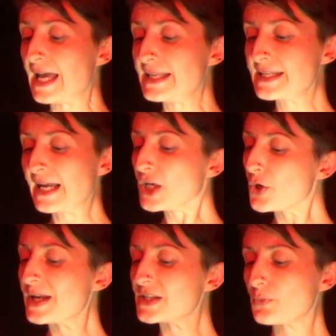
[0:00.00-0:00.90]
and tell
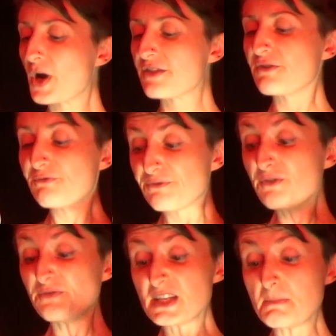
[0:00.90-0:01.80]
you it's worth
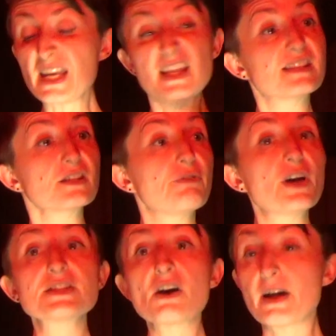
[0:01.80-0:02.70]
fifty minutes of
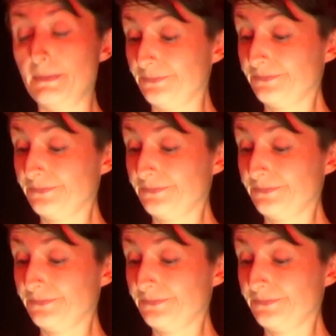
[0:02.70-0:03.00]
her time.